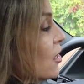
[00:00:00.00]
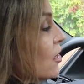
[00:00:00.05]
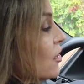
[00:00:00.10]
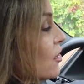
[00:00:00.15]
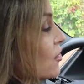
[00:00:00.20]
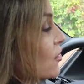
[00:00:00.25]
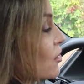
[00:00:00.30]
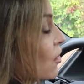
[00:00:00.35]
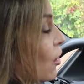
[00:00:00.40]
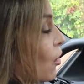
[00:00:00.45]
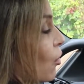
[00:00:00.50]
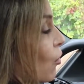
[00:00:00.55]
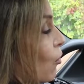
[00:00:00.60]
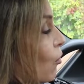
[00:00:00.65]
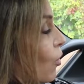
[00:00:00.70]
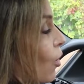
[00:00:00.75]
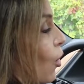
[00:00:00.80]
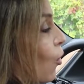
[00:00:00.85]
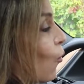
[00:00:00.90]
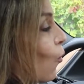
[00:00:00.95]
So
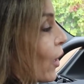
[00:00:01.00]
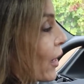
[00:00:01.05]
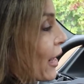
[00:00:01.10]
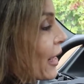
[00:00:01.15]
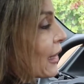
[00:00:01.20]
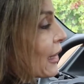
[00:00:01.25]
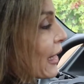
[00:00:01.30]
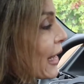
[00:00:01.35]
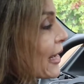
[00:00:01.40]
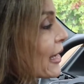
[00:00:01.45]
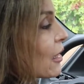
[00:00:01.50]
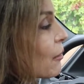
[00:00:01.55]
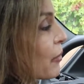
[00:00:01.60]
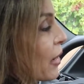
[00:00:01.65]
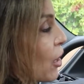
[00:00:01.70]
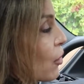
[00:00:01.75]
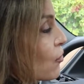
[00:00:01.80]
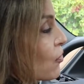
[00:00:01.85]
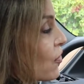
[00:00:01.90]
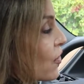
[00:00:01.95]
what I like
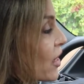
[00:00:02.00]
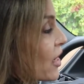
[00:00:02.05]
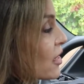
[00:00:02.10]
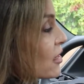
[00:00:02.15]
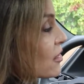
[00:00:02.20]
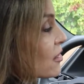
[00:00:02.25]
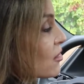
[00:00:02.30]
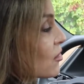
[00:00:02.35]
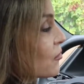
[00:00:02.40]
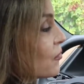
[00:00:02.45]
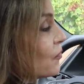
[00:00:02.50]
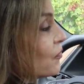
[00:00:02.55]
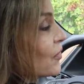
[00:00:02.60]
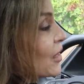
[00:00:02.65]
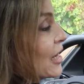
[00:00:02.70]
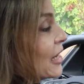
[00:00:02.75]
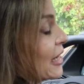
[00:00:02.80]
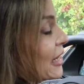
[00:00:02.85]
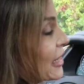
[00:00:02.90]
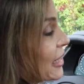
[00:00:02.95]
about this
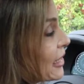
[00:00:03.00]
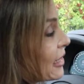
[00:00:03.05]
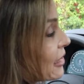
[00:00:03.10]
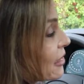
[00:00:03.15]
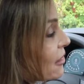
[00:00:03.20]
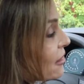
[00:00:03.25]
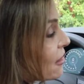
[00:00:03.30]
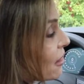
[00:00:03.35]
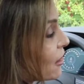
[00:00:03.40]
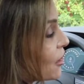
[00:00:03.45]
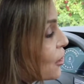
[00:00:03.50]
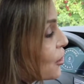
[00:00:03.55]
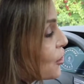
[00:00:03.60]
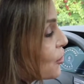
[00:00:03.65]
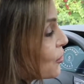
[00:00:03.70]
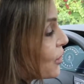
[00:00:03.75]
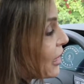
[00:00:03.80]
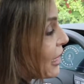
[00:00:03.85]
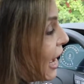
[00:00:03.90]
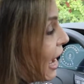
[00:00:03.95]
is
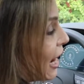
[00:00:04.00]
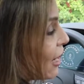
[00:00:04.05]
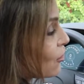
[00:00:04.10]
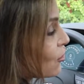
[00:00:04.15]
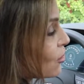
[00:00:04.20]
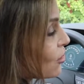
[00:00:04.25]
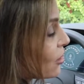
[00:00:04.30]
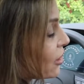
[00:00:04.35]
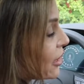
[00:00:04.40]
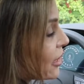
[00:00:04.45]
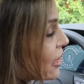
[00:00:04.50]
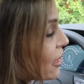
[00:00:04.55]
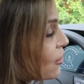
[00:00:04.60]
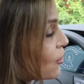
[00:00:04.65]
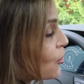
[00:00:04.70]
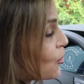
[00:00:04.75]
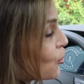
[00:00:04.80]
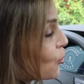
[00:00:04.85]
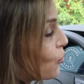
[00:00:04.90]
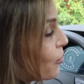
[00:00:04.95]
you can actually
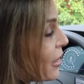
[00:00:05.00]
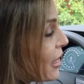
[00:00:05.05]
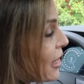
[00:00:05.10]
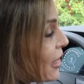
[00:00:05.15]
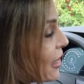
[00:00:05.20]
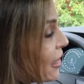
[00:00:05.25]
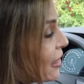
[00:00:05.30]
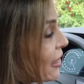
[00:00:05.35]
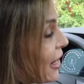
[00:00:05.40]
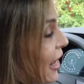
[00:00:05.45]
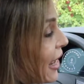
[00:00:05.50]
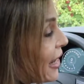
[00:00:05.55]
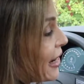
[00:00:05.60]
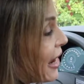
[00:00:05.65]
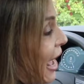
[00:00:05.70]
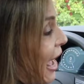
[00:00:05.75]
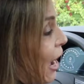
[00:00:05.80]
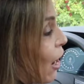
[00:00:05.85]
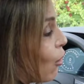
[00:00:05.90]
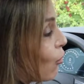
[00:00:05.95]
zoom in and
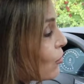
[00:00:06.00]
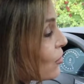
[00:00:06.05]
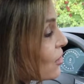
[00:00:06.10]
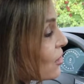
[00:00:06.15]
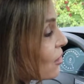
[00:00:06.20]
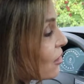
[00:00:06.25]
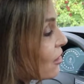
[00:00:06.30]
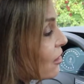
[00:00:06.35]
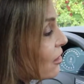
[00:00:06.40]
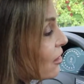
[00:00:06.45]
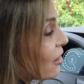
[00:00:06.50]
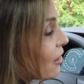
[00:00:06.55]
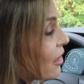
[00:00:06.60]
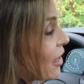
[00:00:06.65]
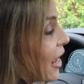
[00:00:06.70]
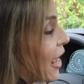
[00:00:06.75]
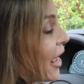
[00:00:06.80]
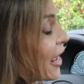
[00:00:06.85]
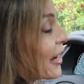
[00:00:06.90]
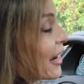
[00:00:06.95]
out.
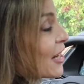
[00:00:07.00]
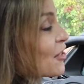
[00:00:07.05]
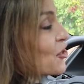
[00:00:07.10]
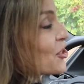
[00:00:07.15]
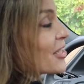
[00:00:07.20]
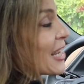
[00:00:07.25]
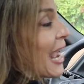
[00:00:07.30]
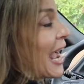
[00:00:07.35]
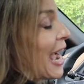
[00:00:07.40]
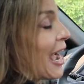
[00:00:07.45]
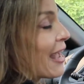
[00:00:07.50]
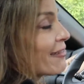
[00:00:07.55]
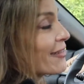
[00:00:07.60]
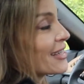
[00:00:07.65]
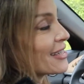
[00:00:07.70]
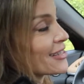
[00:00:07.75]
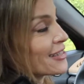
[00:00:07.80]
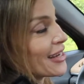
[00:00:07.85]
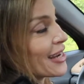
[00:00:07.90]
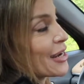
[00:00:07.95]
And I just had the
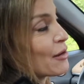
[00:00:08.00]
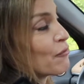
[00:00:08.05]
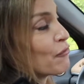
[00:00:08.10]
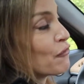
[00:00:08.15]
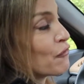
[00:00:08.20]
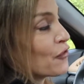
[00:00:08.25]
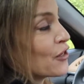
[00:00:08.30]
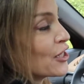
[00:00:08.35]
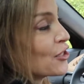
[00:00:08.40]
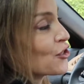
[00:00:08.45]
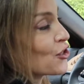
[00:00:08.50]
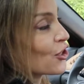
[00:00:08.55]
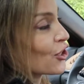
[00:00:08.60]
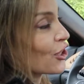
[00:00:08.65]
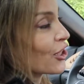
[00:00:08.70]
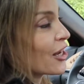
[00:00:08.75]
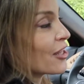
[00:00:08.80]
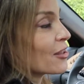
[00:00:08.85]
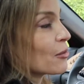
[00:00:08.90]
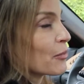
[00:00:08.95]
same
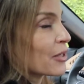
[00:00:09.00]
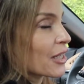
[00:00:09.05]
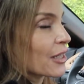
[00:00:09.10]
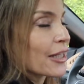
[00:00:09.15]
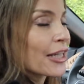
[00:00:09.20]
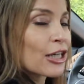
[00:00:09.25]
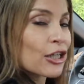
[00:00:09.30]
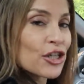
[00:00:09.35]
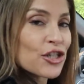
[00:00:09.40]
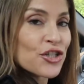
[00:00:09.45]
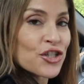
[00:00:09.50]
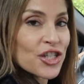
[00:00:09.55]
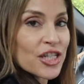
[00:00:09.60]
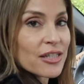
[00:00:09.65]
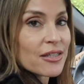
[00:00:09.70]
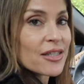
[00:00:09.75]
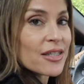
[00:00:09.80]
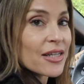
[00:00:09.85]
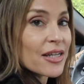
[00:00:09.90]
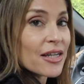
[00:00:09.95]
feature in the McLaren
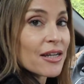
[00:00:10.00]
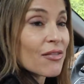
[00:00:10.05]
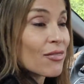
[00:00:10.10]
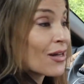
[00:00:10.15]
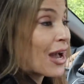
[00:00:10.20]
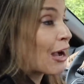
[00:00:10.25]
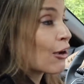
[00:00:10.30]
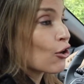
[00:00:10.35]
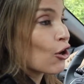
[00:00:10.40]
GT. That